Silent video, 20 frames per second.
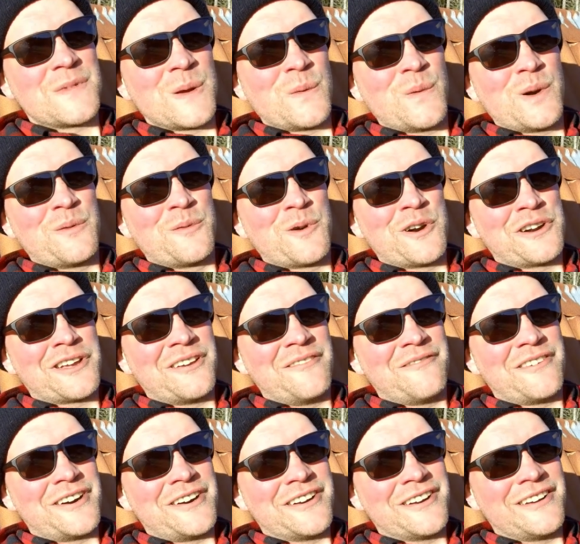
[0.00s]
we're
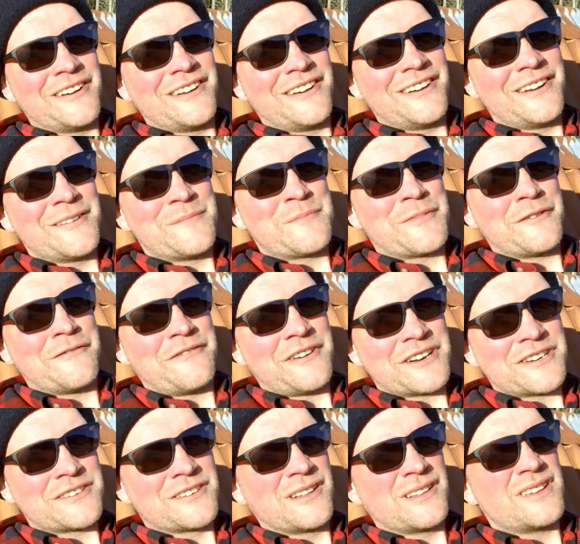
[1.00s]
working very
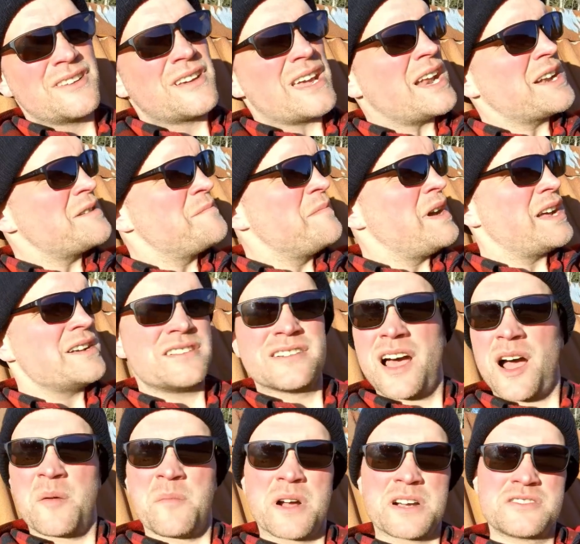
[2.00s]
professionally. You can't imagine
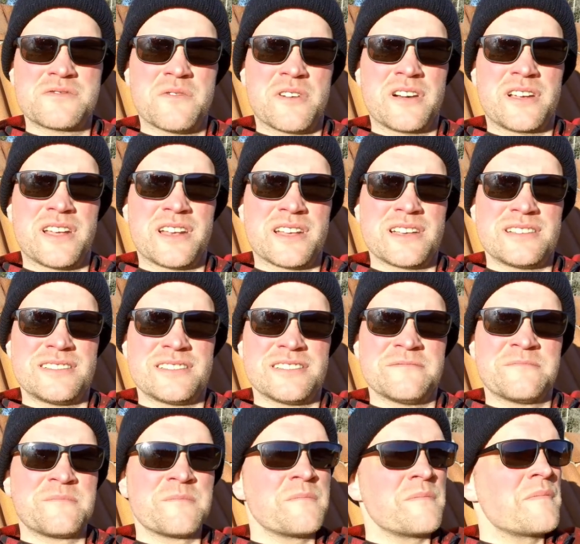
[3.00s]
how much work it is,
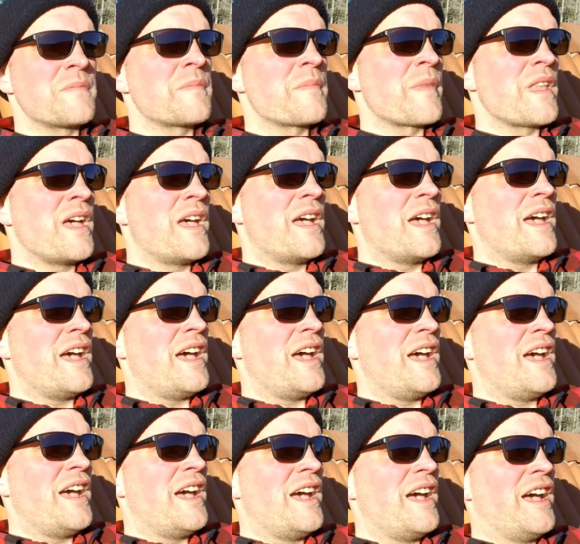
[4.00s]

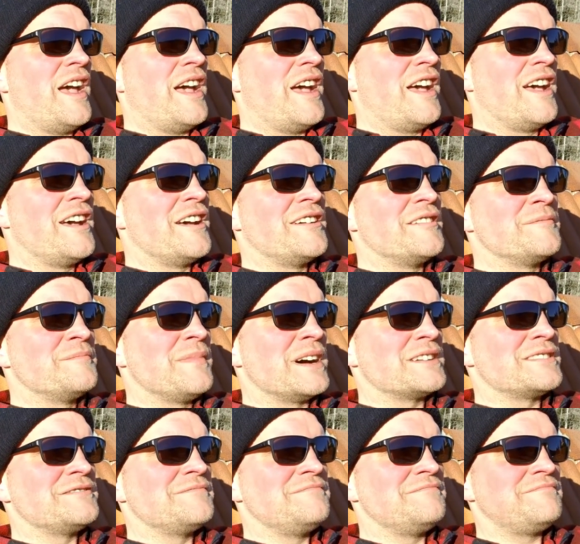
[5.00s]
uh,
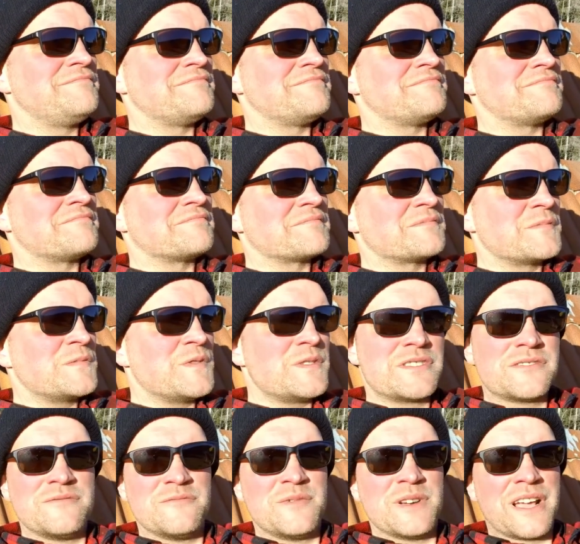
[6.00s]
but
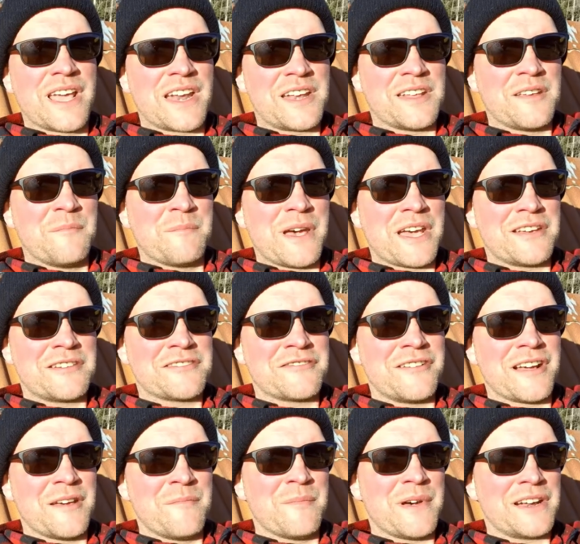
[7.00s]
we're getting
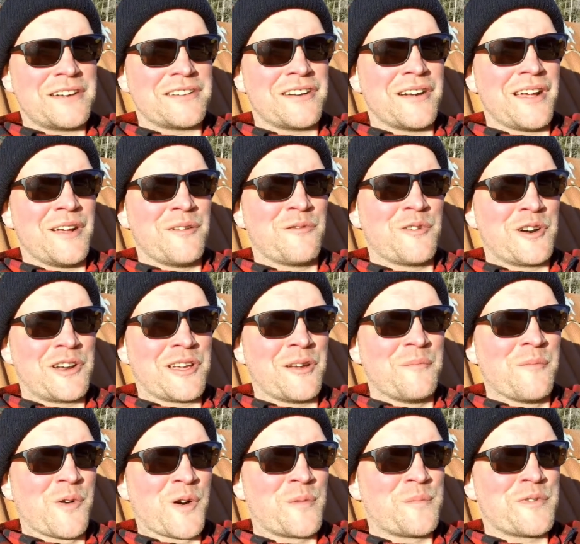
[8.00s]
better and better and
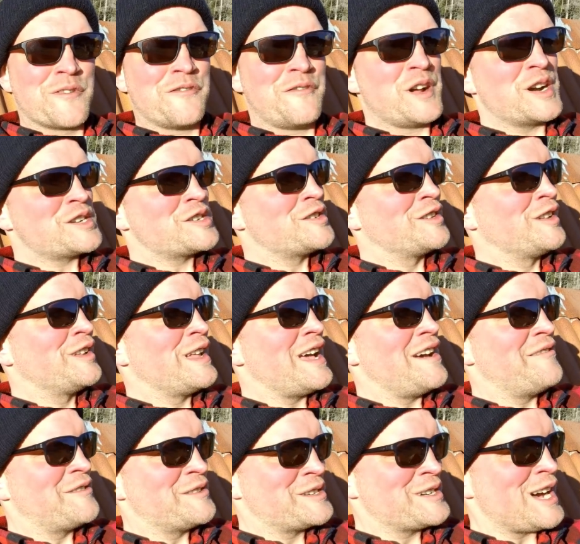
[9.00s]
working more professional
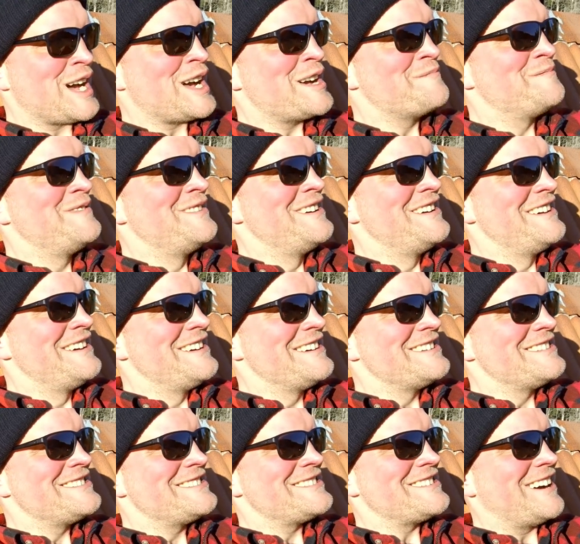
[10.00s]
every time.
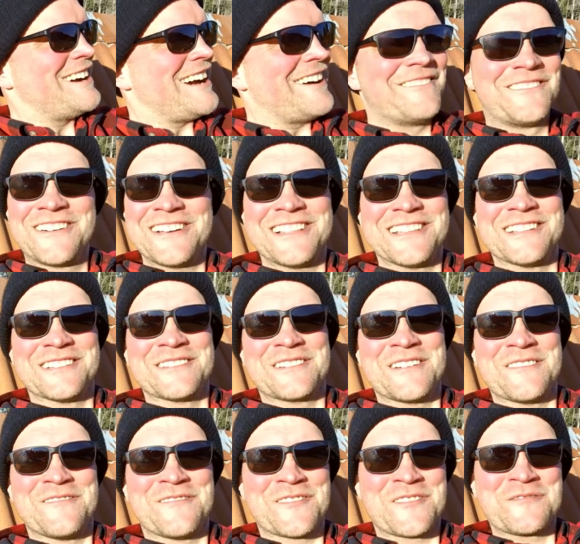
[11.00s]
So I'm really
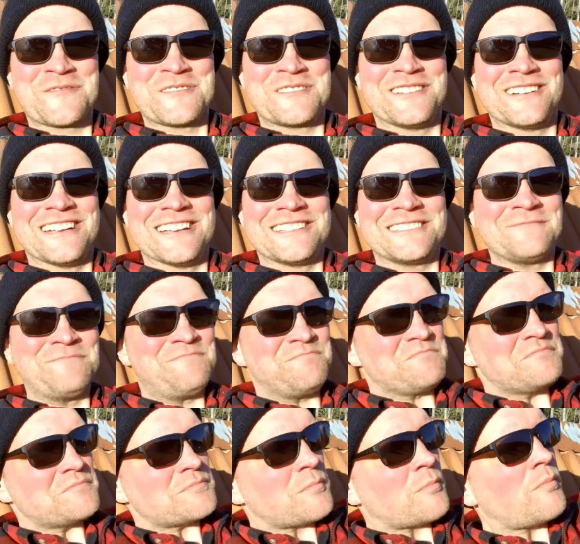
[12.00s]
looking forward to this.
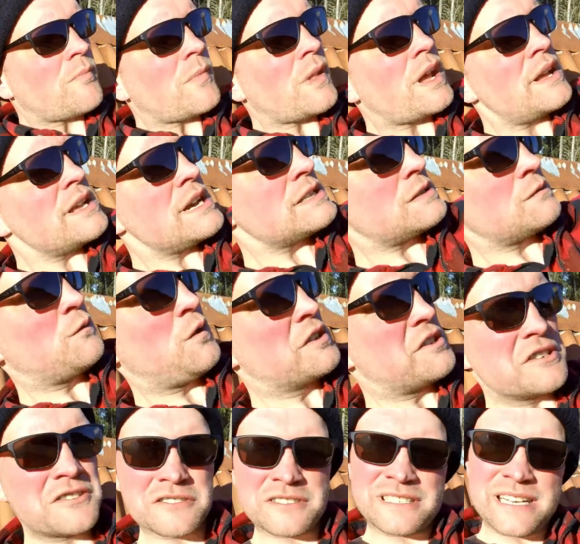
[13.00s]
I just
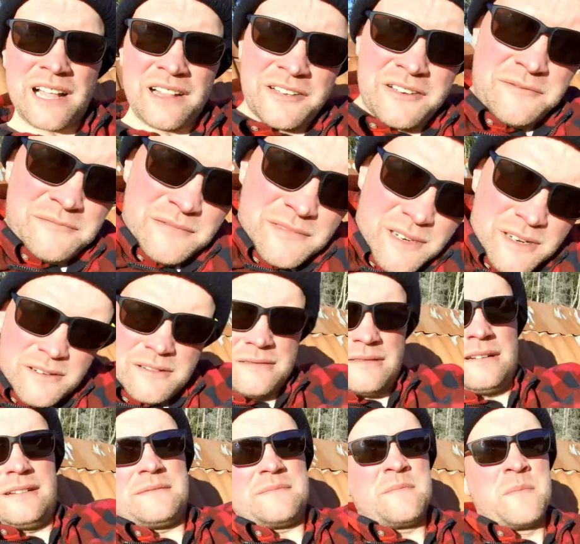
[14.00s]
wanted to tell you
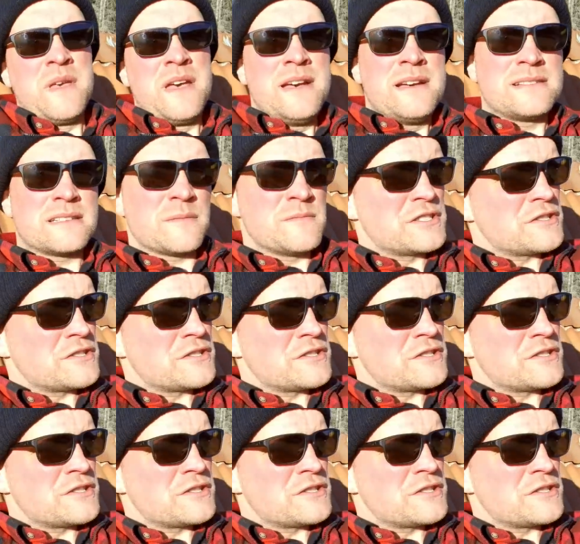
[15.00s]
some